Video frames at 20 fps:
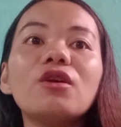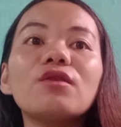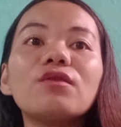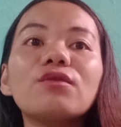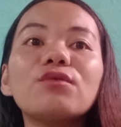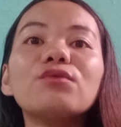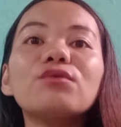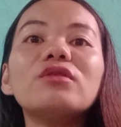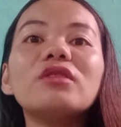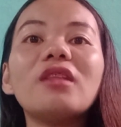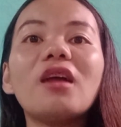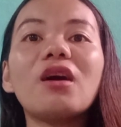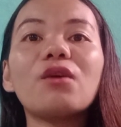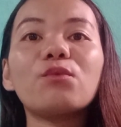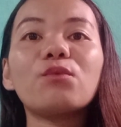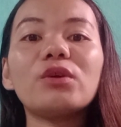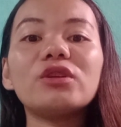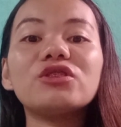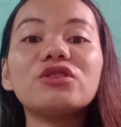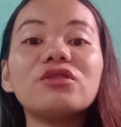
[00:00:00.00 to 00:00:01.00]
through the
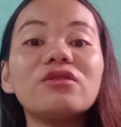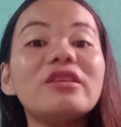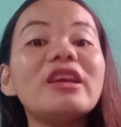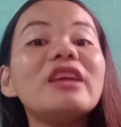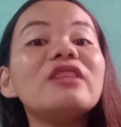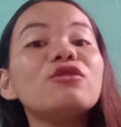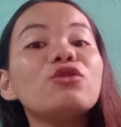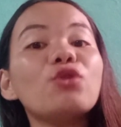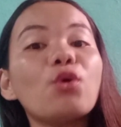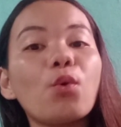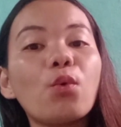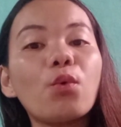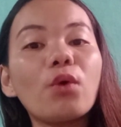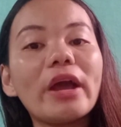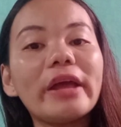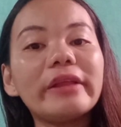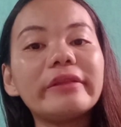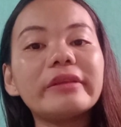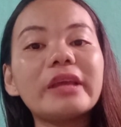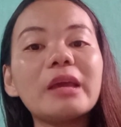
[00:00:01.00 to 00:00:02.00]
language they know
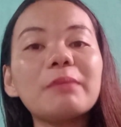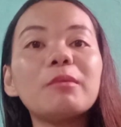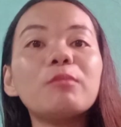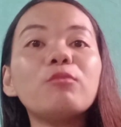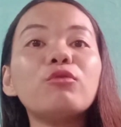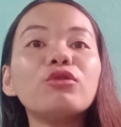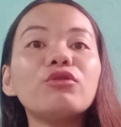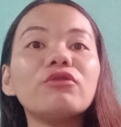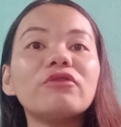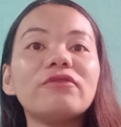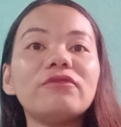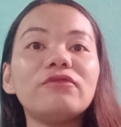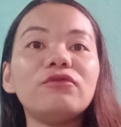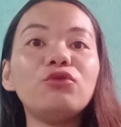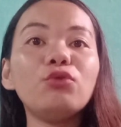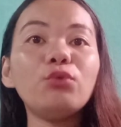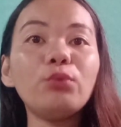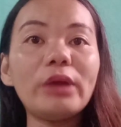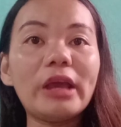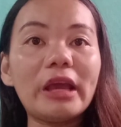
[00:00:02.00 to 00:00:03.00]
and capable of
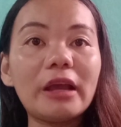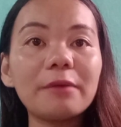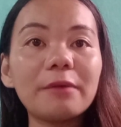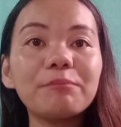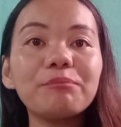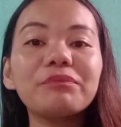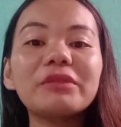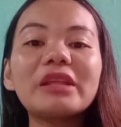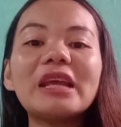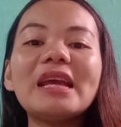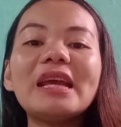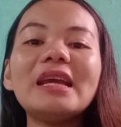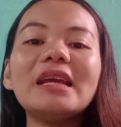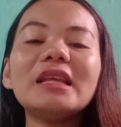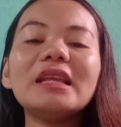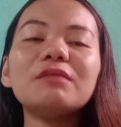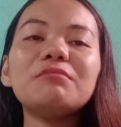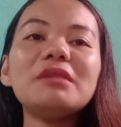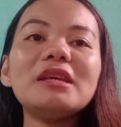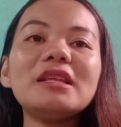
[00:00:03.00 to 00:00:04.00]
doing,
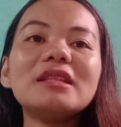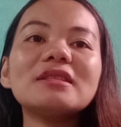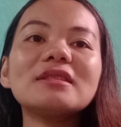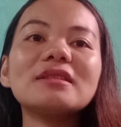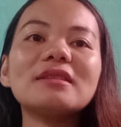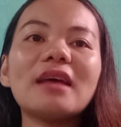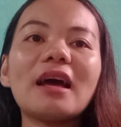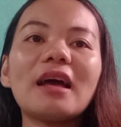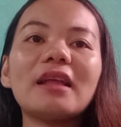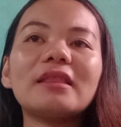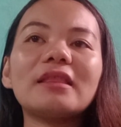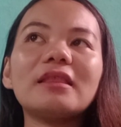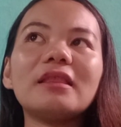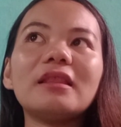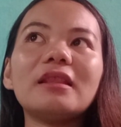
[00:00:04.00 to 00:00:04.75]
it means that